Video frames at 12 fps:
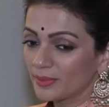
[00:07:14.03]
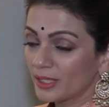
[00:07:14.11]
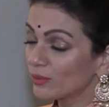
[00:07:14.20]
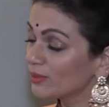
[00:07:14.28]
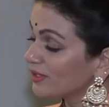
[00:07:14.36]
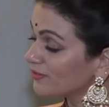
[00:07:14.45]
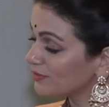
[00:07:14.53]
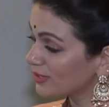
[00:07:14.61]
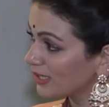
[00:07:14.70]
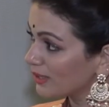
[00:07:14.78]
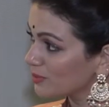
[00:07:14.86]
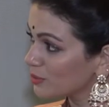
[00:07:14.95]
they don't have
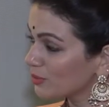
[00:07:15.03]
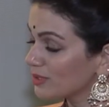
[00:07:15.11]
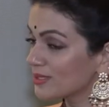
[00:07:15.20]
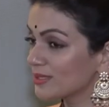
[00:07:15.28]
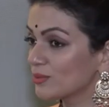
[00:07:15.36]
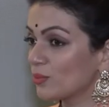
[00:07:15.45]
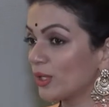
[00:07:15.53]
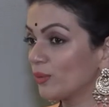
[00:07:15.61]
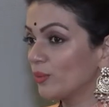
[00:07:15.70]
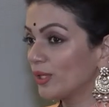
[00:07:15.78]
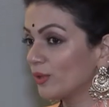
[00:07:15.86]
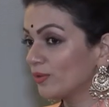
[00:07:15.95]
time, so this is
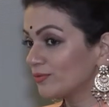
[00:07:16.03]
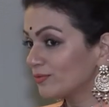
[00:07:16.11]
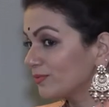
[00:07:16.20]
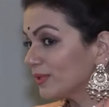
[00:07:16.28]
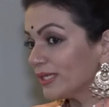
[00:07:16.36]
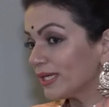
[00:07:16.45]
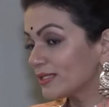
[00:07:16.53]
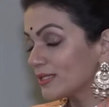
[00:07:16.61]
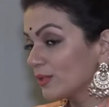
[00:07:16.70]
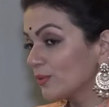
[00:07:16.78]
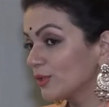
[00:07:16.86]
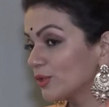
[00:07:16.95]
one way of
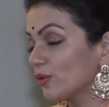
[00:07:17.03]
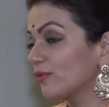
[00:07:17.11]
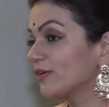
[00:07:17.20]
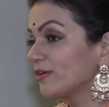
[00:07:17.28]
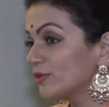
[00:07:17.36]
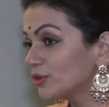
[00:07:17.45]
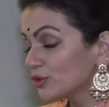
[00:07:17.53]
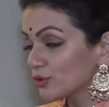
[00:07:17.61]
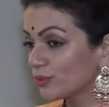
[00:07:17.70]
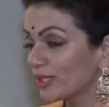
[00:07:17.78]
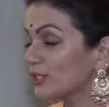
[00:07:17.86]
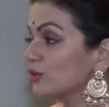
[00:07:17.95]
connecting with your favorite
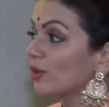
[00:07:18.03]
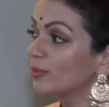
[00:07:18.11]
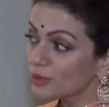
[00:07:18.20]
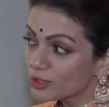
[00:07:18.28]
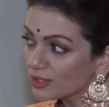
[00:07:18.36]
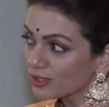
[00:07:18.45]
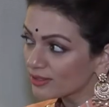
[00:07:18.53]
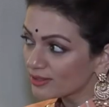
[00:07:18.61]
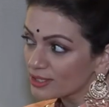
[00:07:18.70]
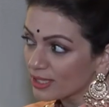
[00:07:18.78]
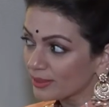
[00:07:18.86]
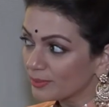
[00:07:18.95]
show at your particular
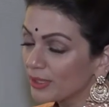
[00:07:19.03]
time.